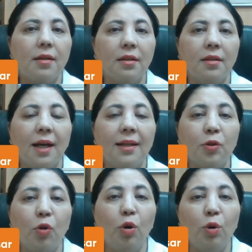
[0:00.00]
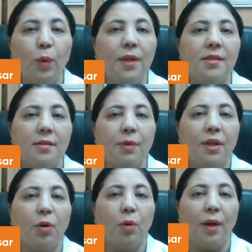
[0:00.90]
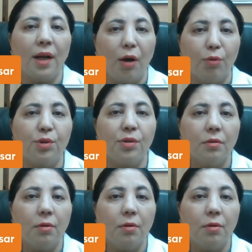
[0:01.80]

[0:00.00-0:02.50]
and cold winds when you're going out.